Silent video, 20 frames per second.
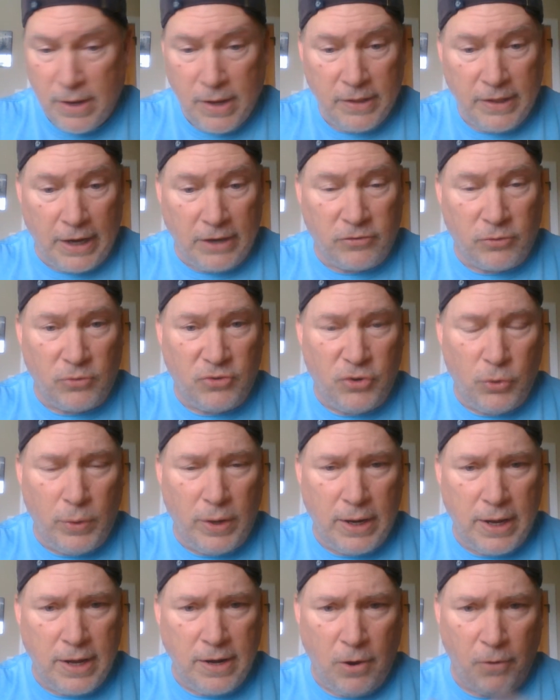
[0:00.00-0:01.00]
thanks for
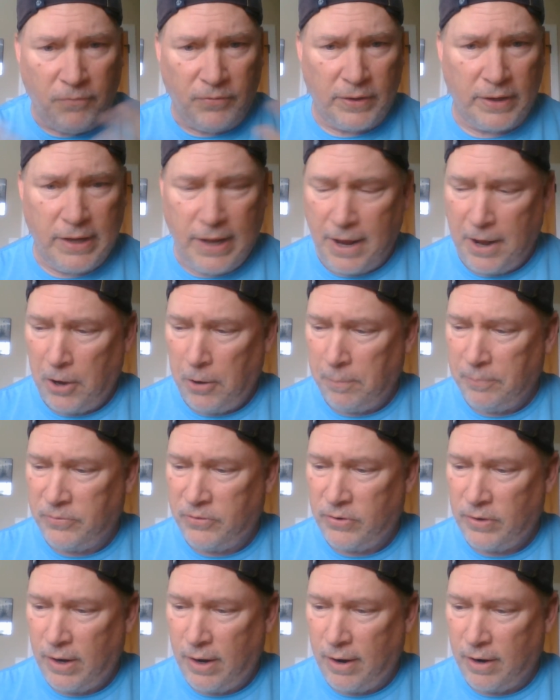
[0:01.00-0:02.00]
tuning in. Hopefully that
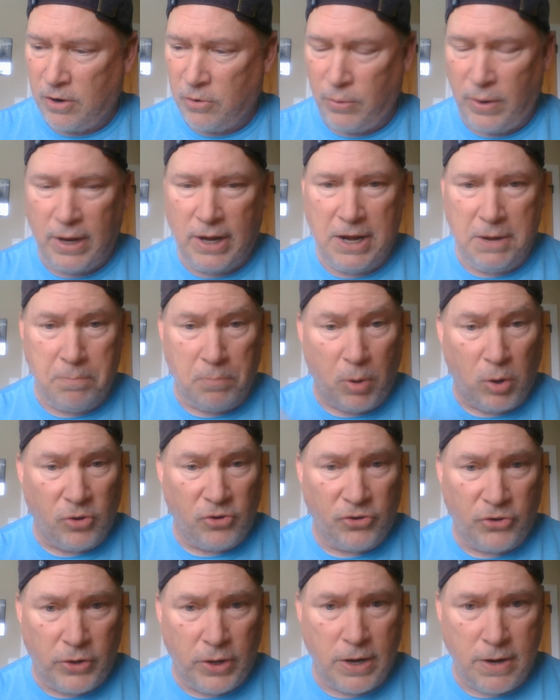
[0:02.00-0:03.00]
helps create
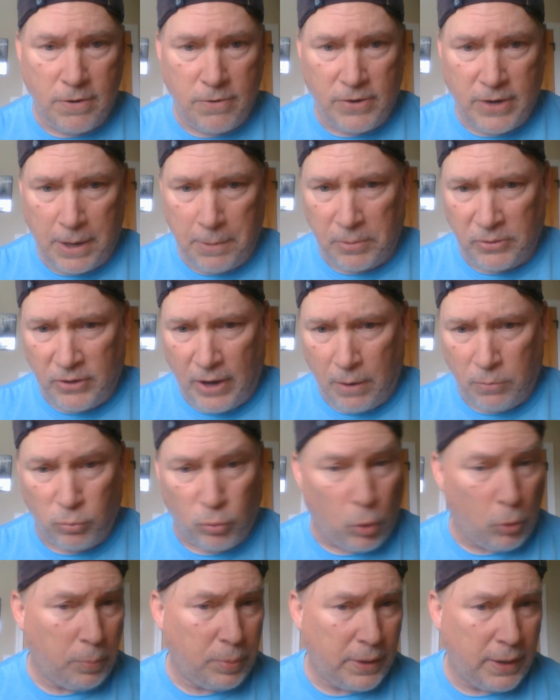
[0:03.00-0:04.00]
immersion in your tabletop
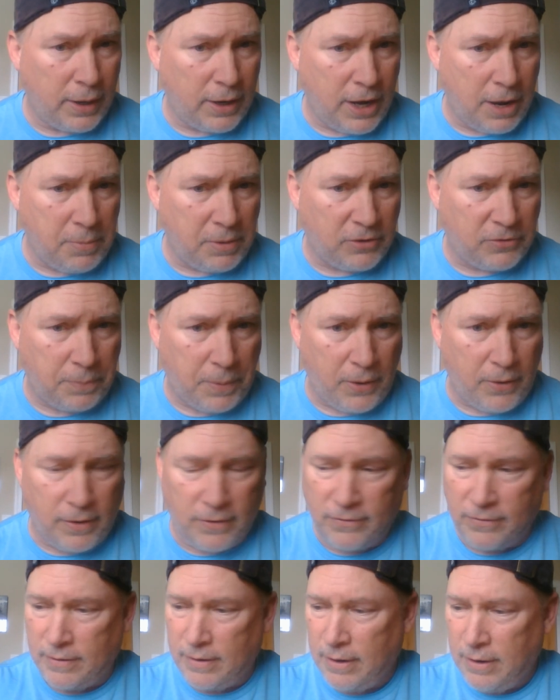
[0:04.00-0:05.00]
role-playing game
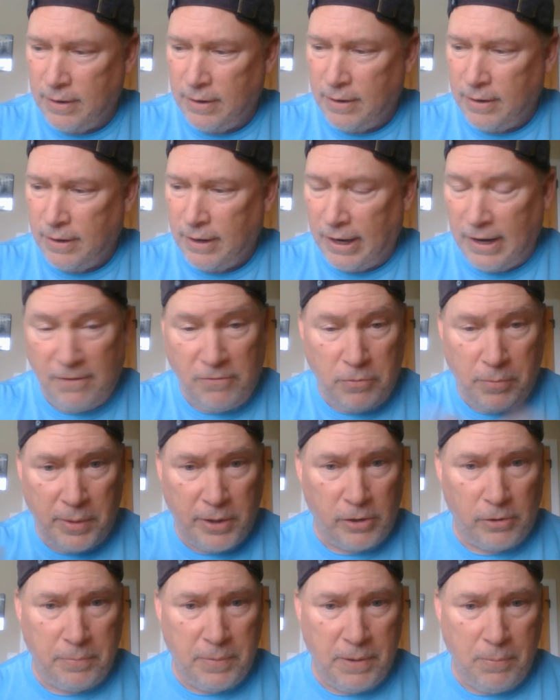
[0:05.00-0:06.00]
experience, and
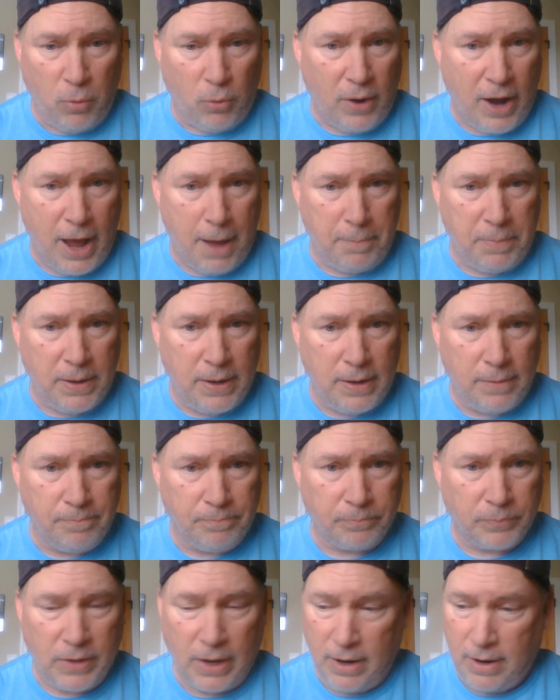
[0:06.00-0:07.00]
everybody will be more happy
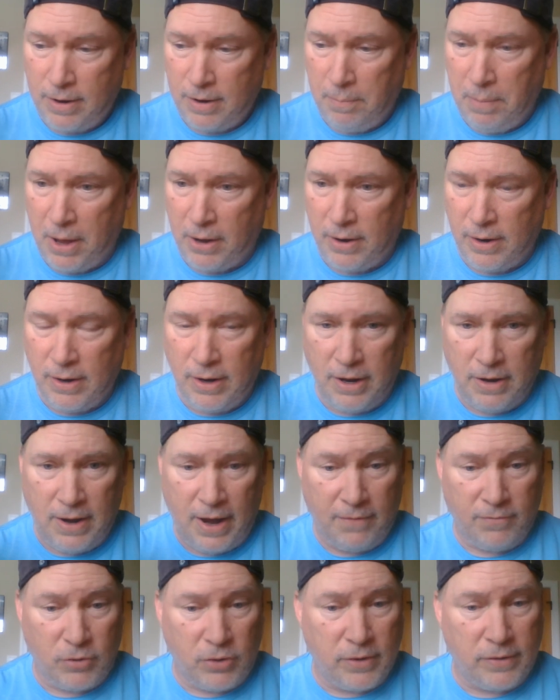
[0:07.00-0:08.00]
about it and
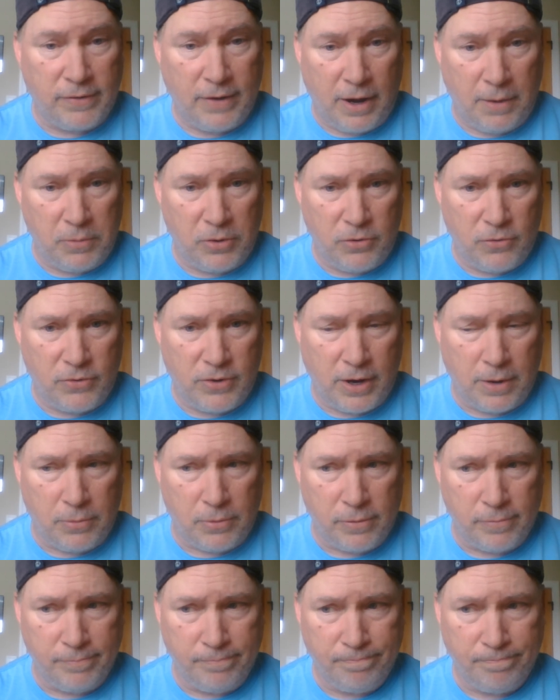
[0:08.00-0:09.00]
have a good time at your
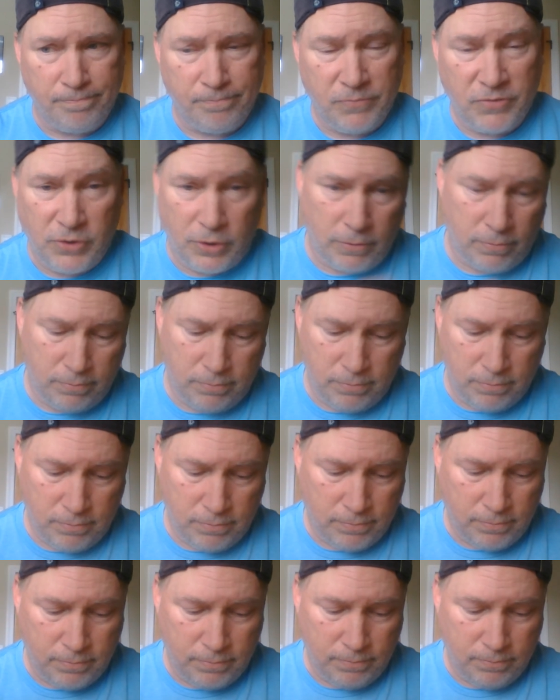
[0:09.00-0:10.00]
table. So
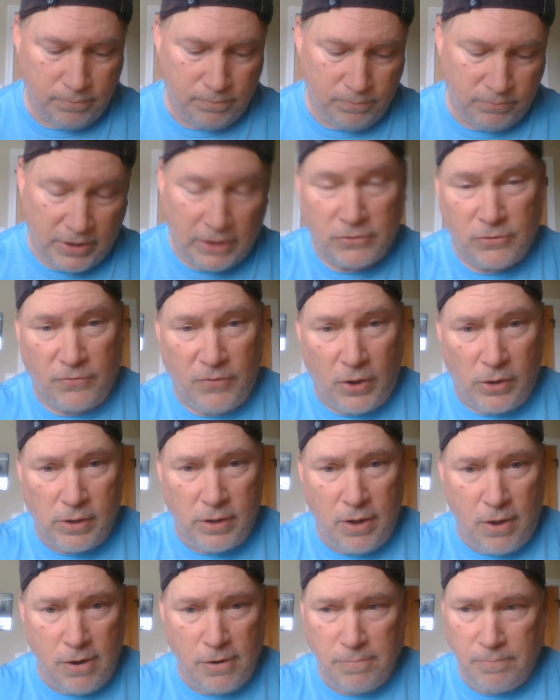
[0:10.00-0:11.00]
thanks for
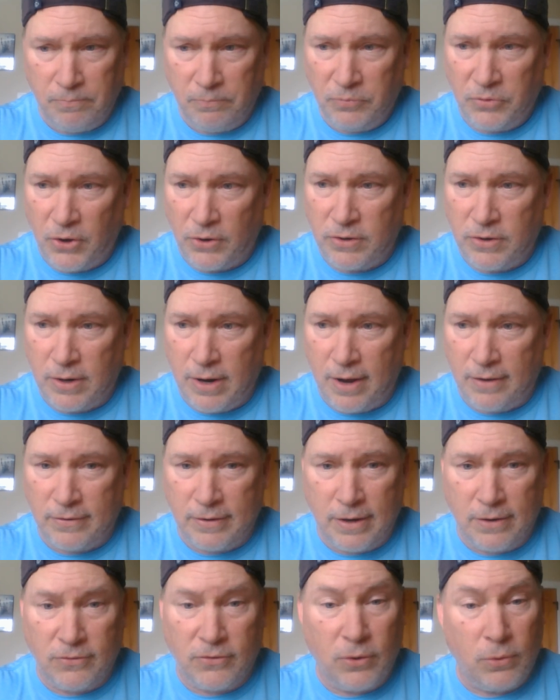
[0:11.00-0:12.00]
following along. Talk to you guys
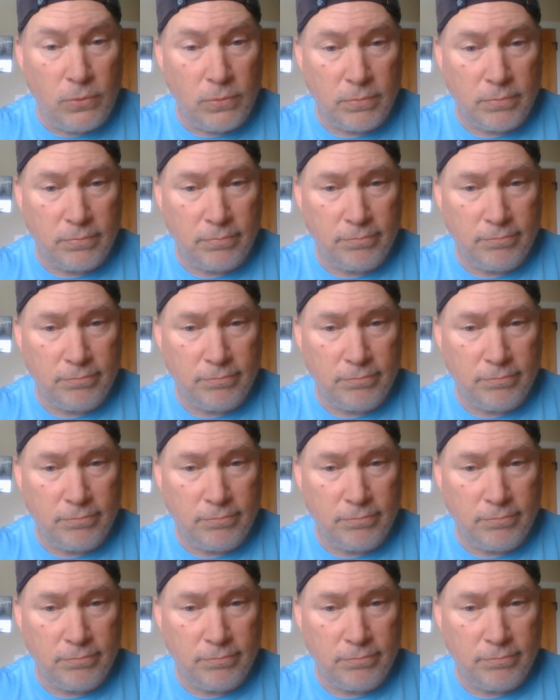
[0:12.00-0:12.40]
again soon.